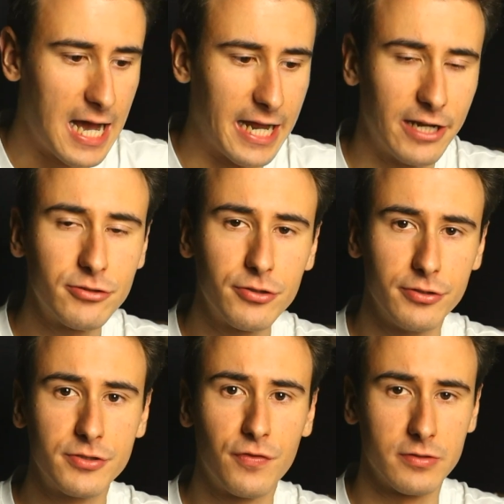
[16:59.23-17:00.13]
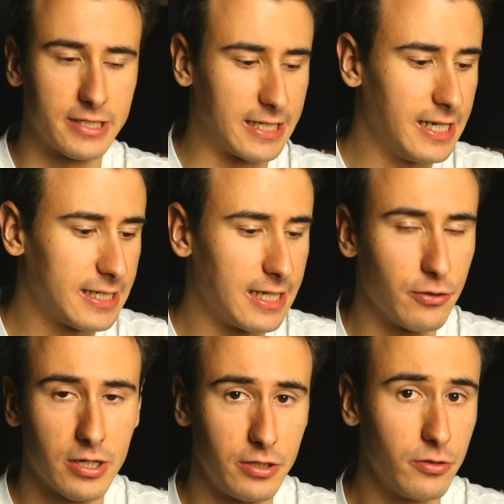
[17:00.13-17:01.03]
Another useful technique that you
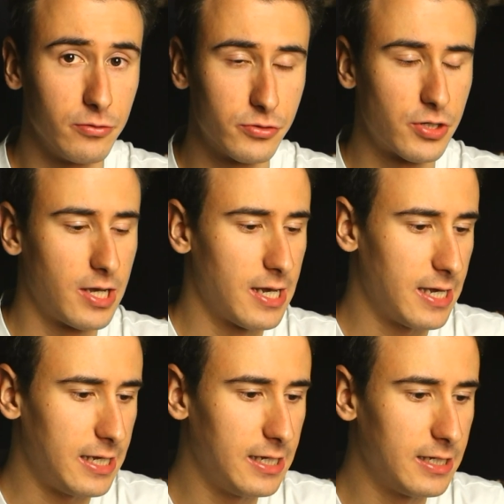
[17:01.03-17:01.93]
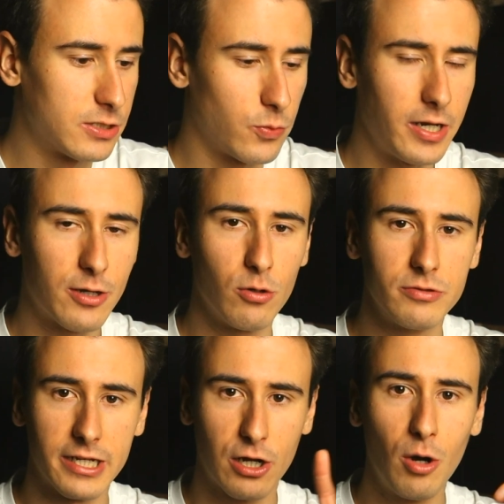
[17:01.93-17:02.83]
can use is what I call the
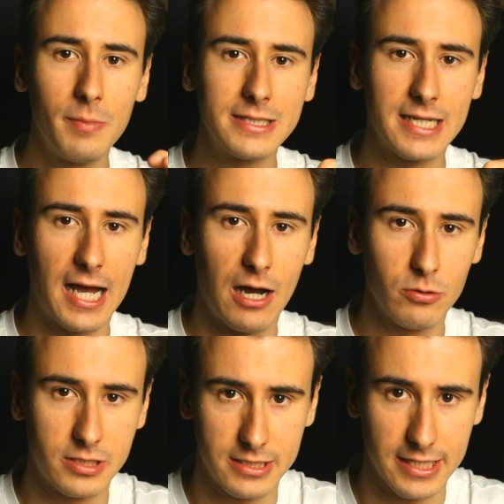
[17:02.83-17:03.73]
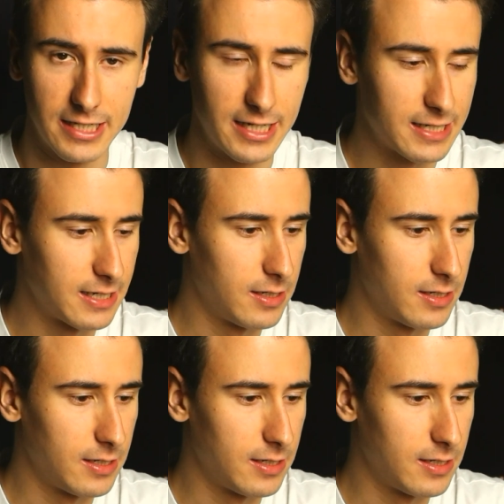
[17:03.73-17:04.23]
comment out technique.